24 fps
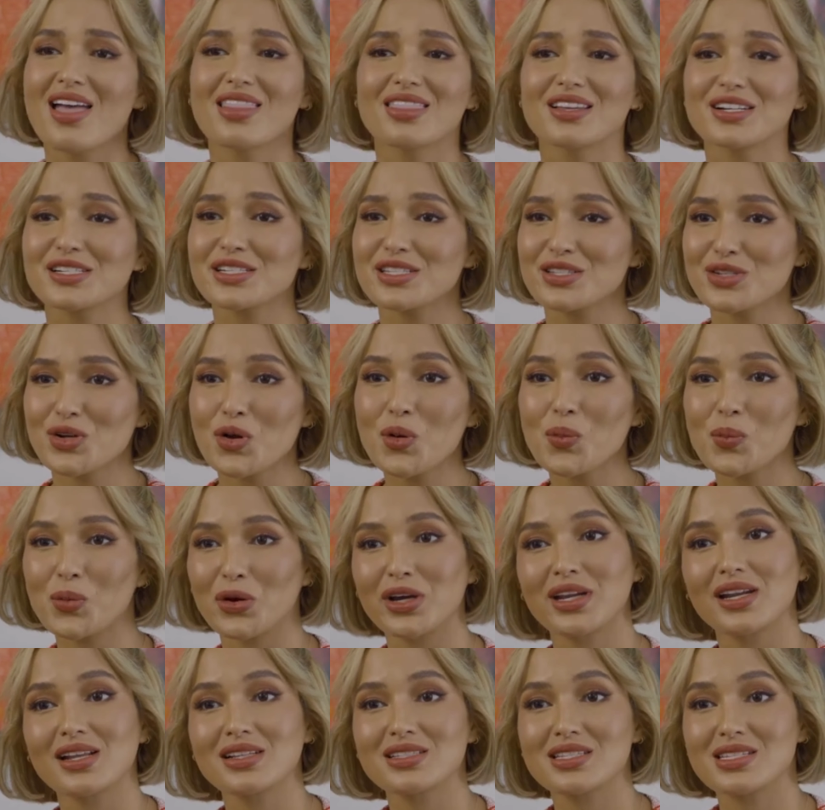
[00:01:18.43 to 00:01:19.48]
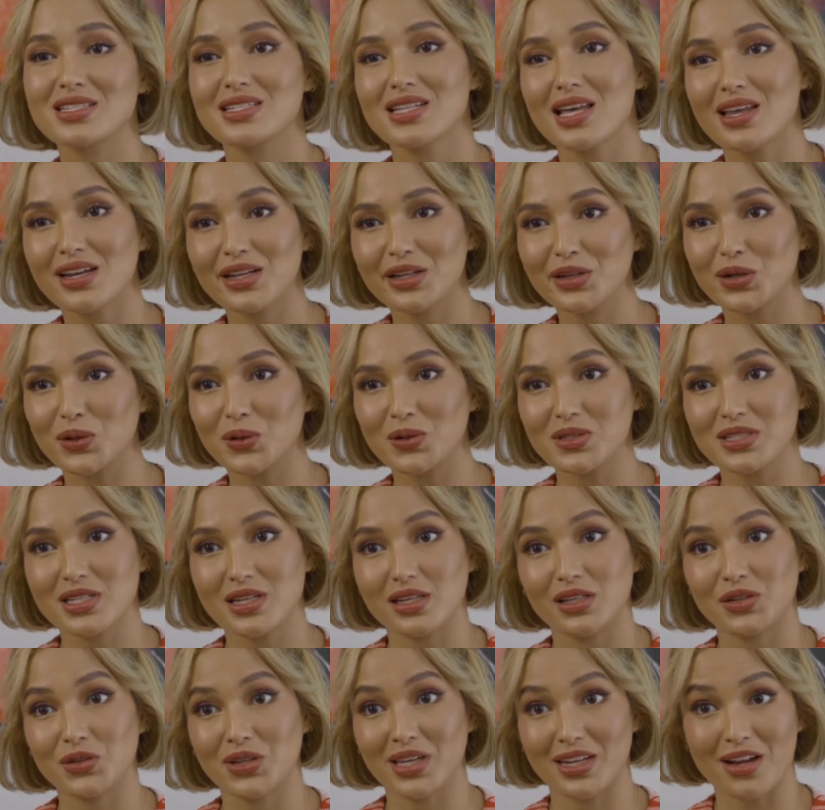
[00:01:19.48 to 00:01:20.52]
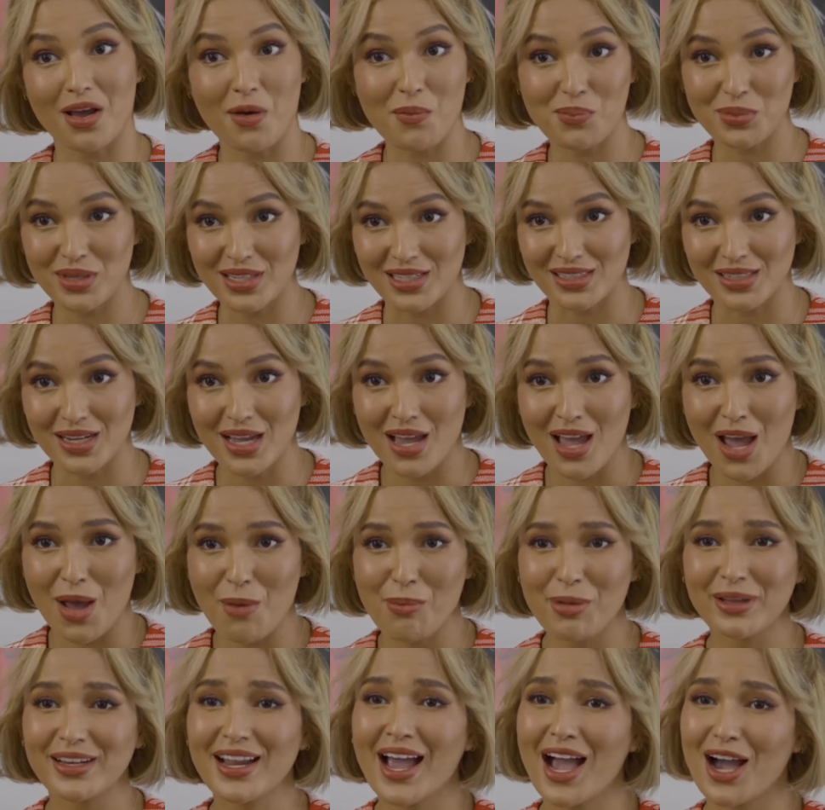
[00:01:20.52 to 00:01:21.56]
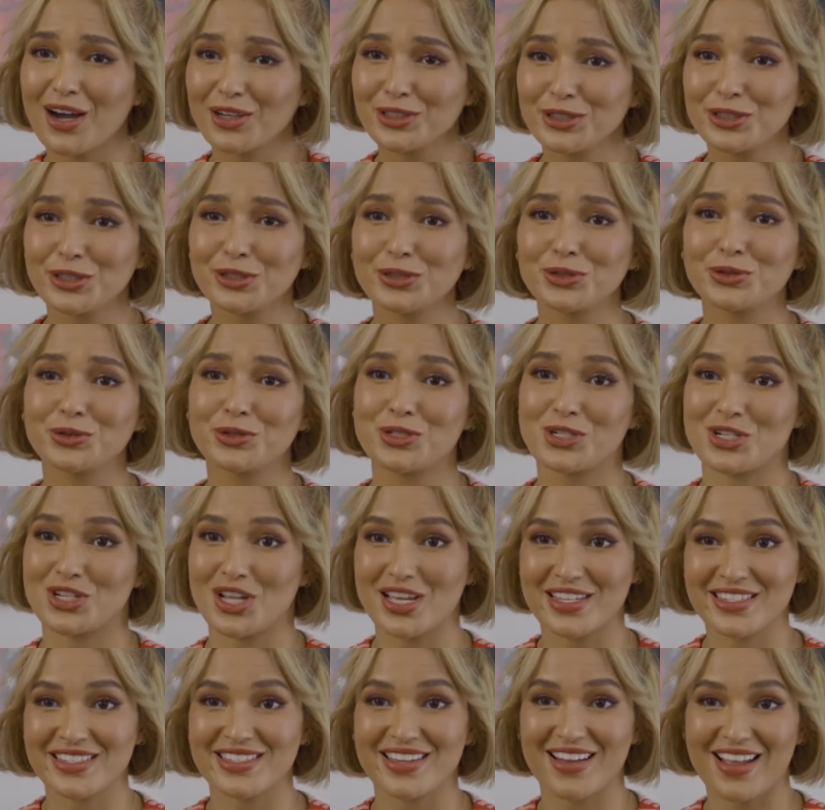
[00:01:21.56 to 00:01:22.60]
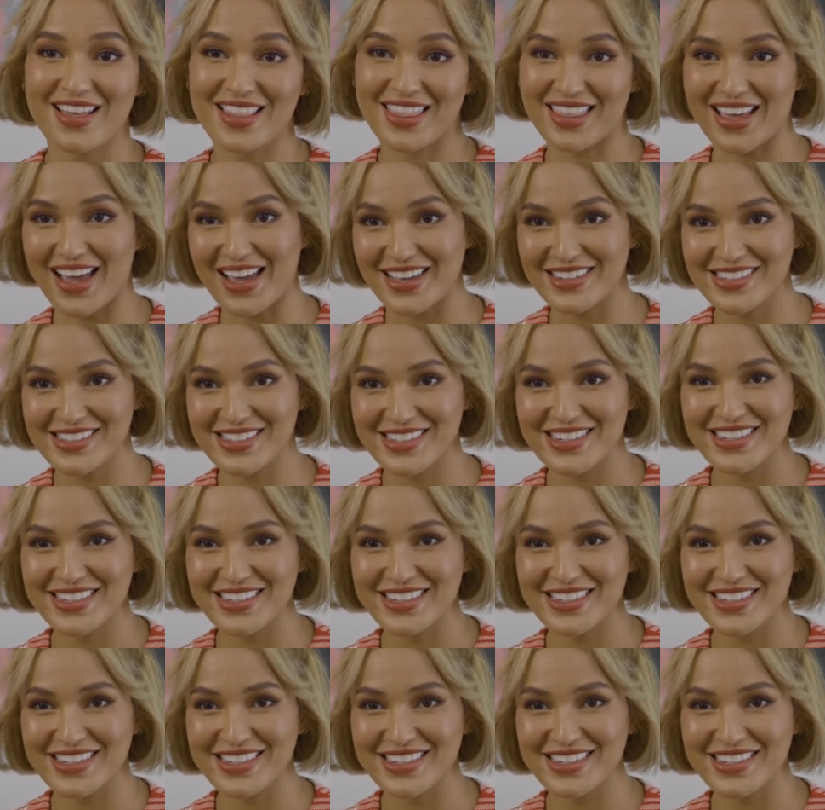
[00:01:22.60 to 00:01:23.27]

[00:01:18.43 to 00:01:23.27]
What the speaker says: There's no point in setting goals that you cannot meet. But how do you do just that?